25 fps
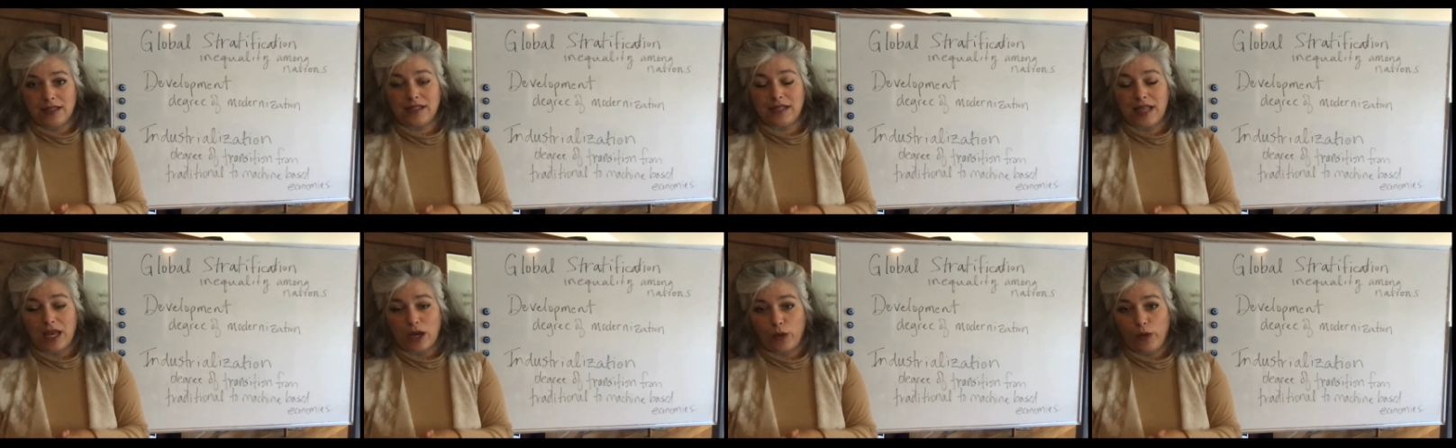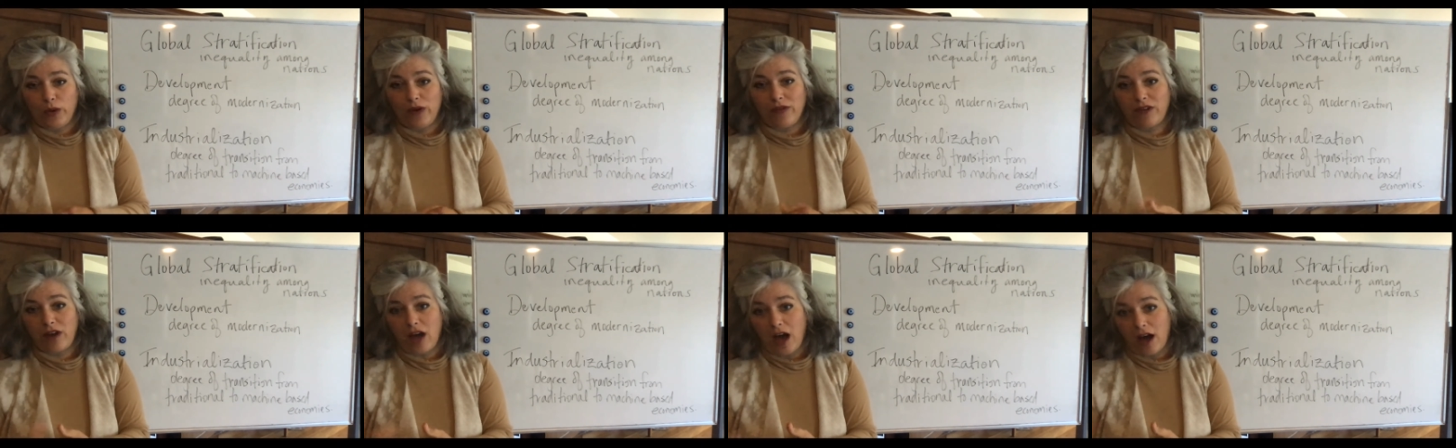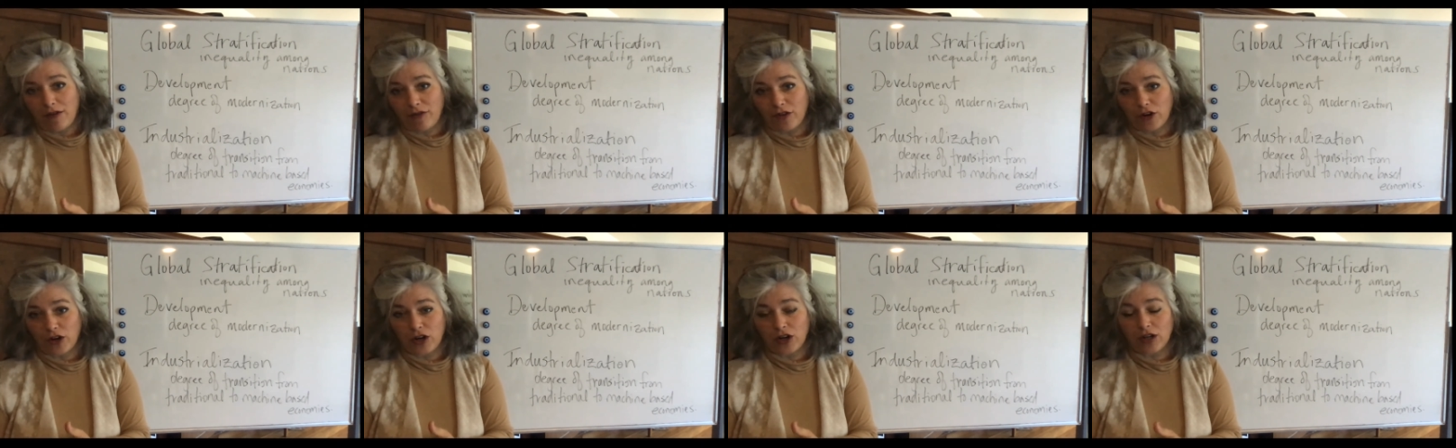like we've
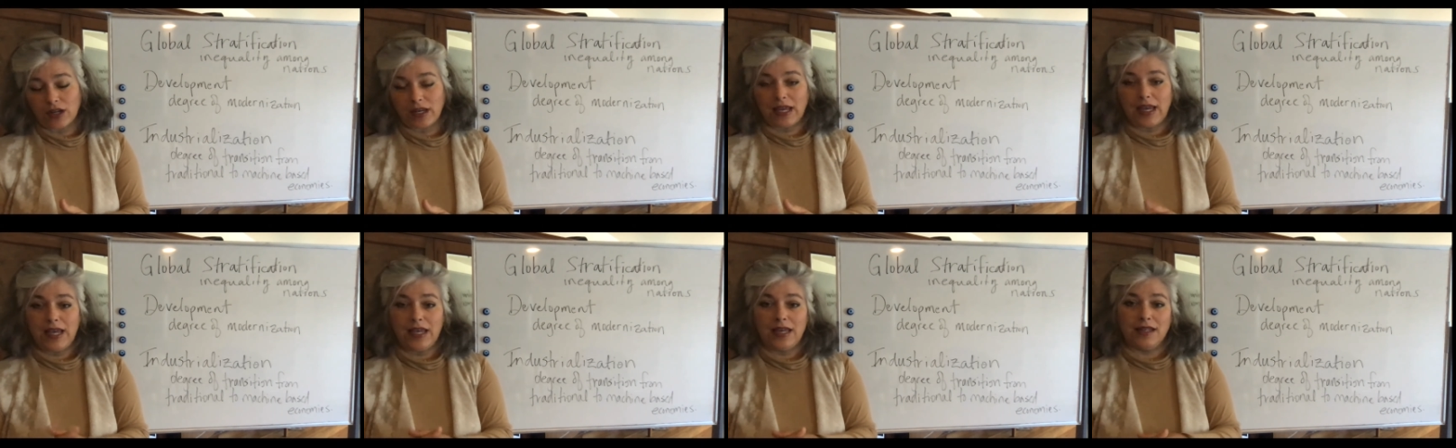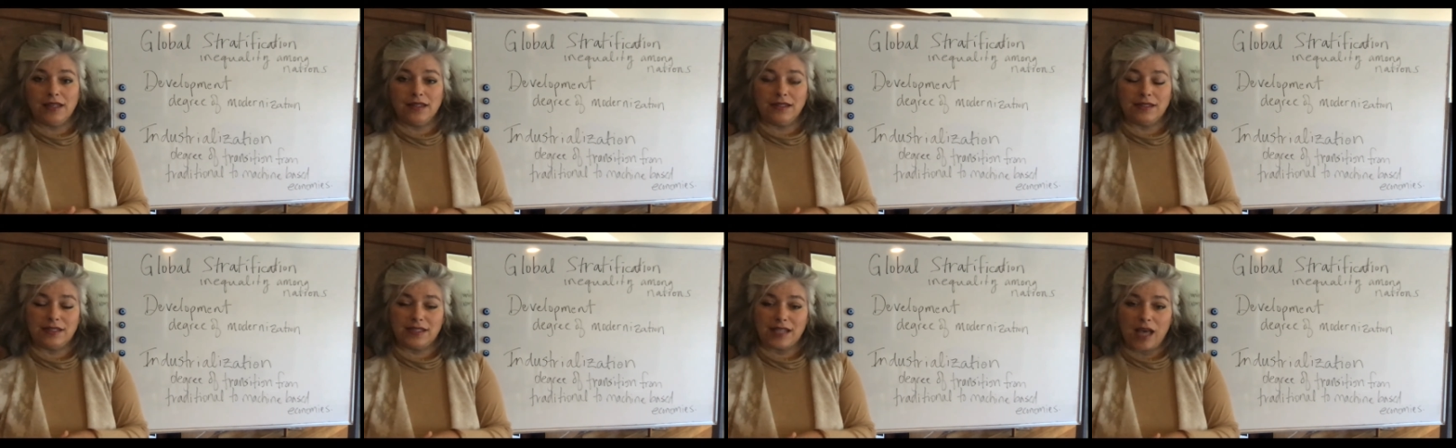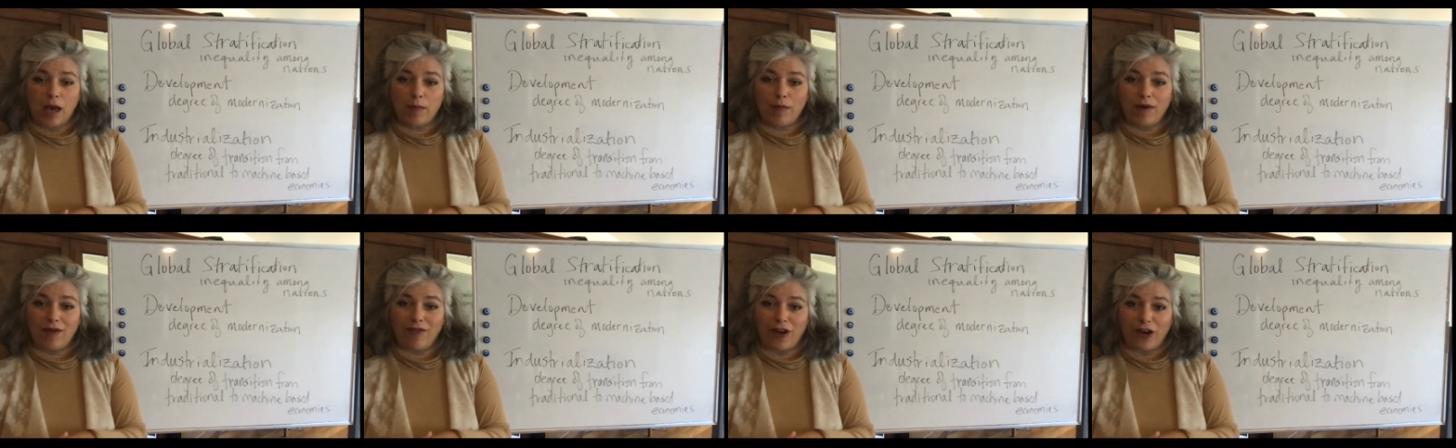covered in
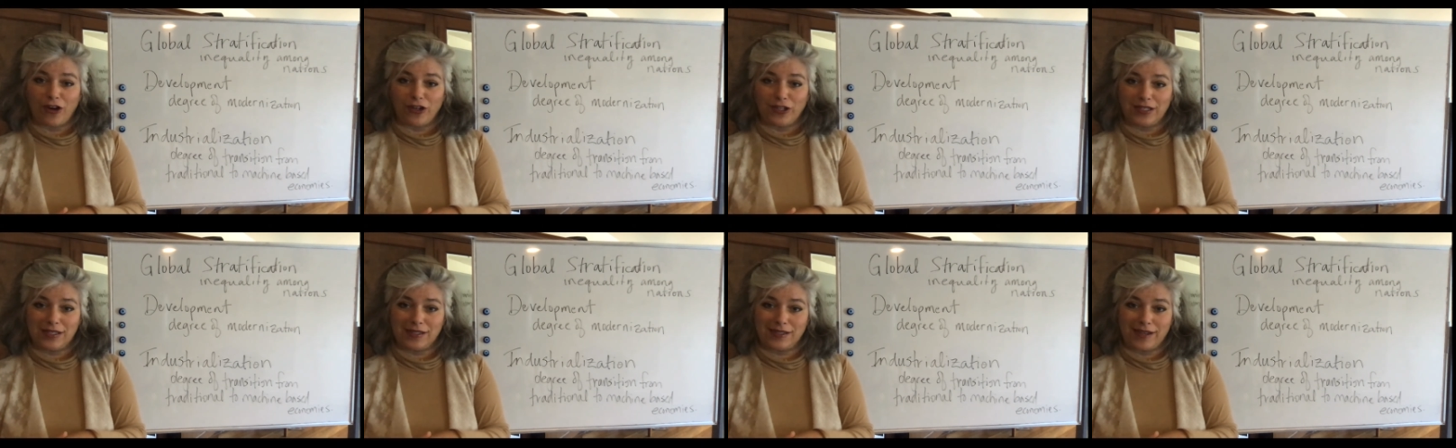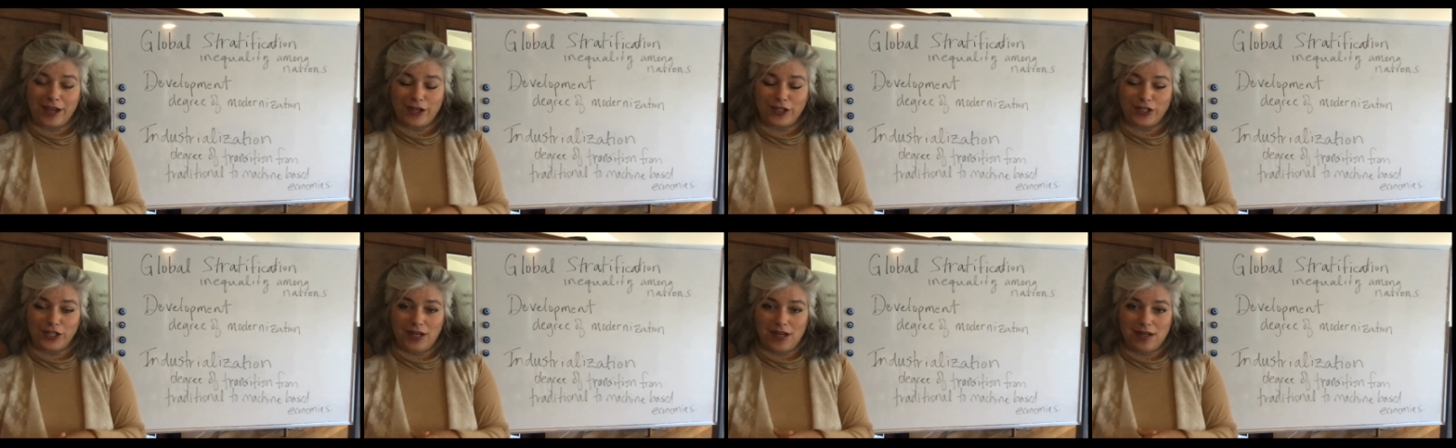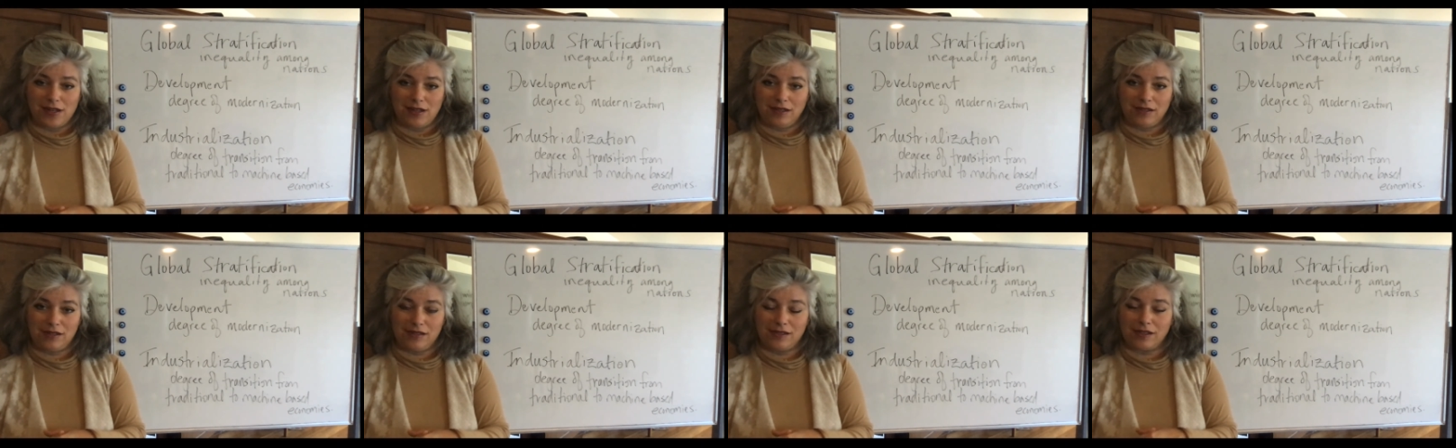some of our
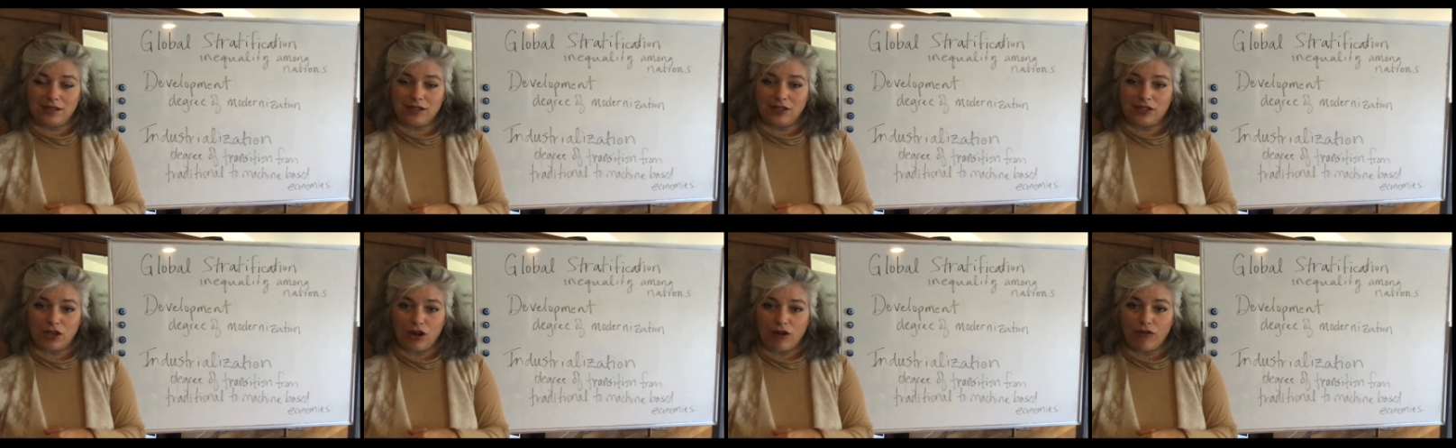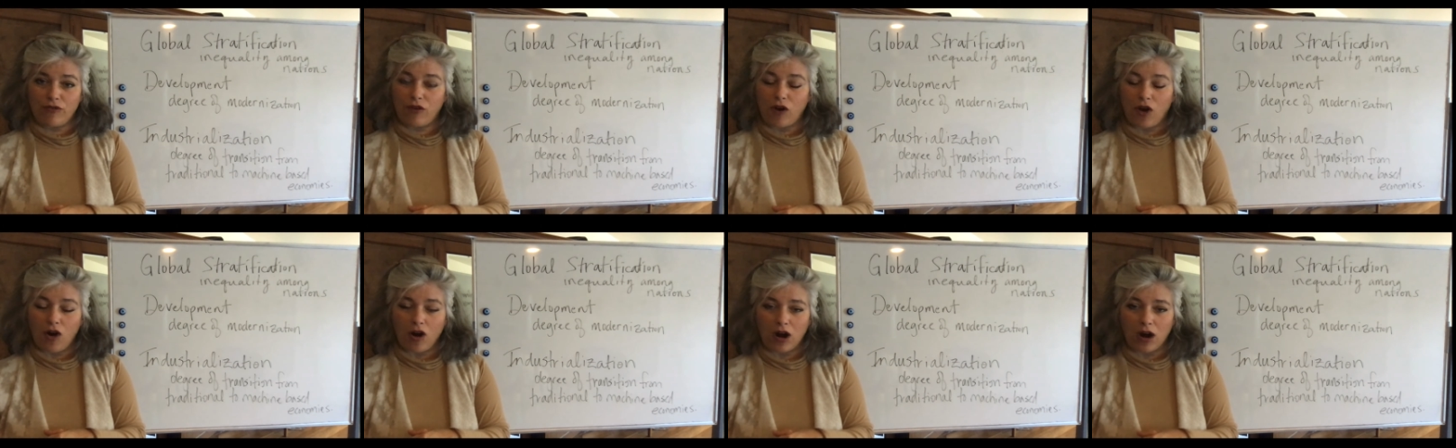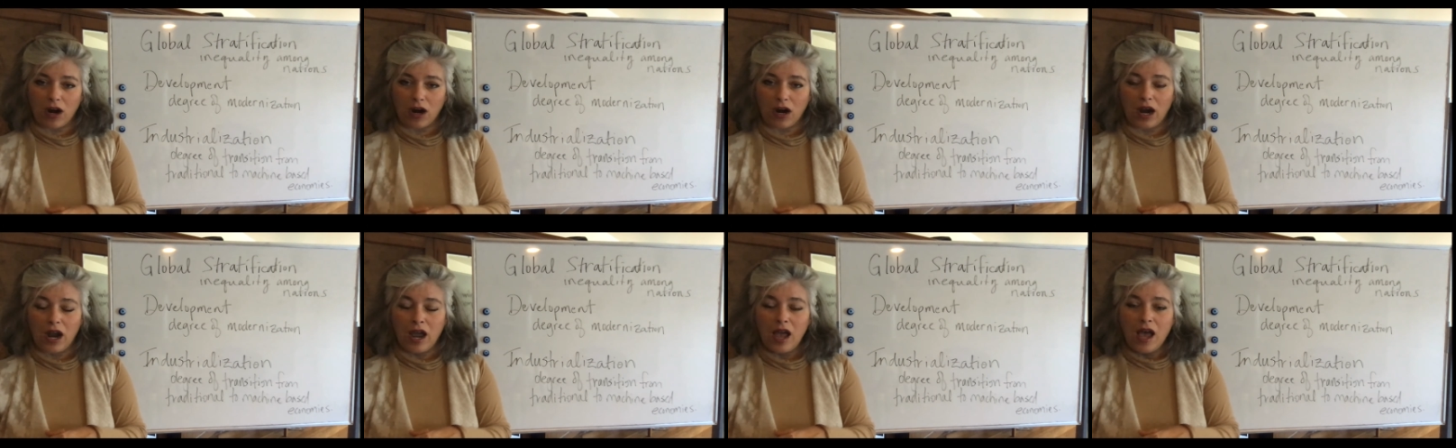discussions so far.